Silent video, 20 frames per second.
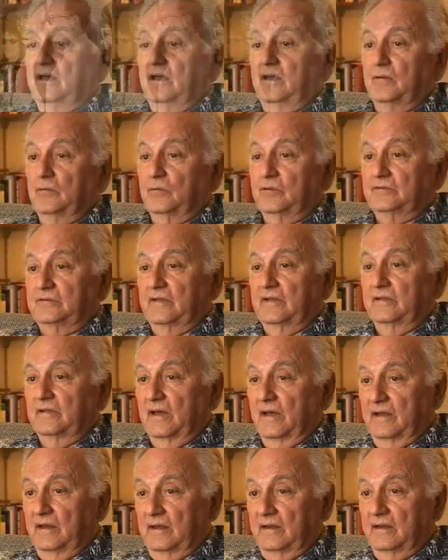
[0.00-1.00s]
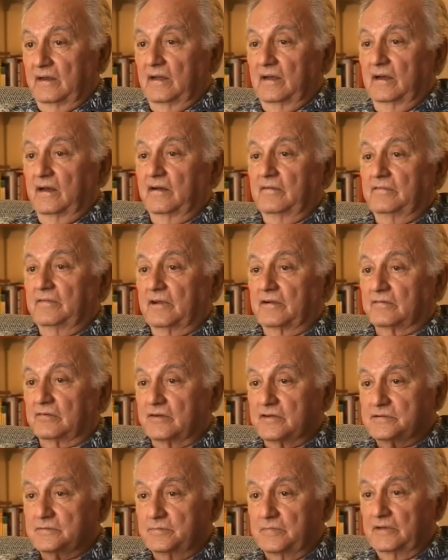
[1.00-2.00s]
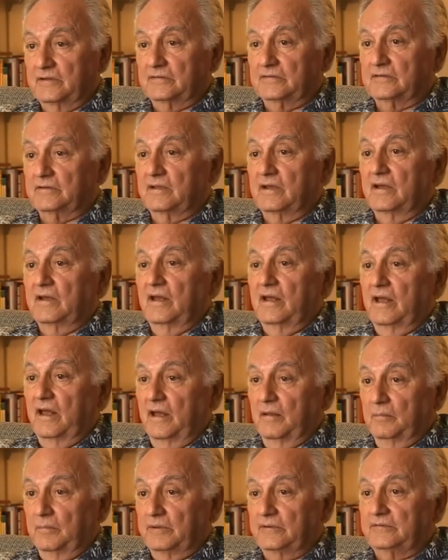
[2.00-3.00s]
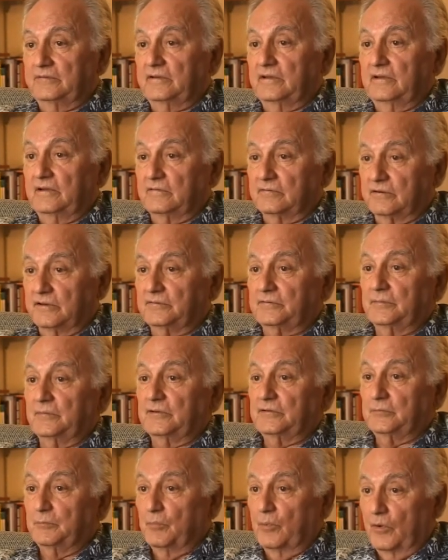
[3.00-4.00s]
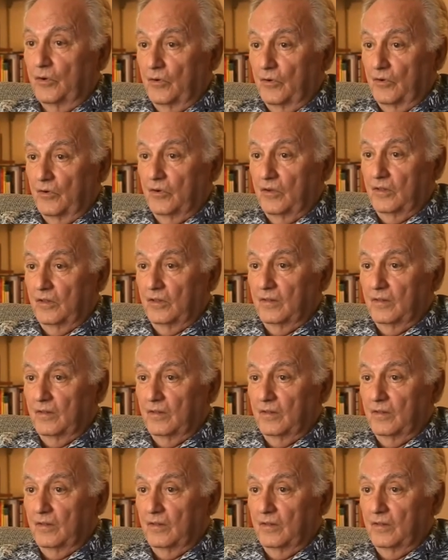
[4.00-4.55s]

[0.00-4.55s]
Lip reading: It was the night of the Christmas Embassy Christmas Ball.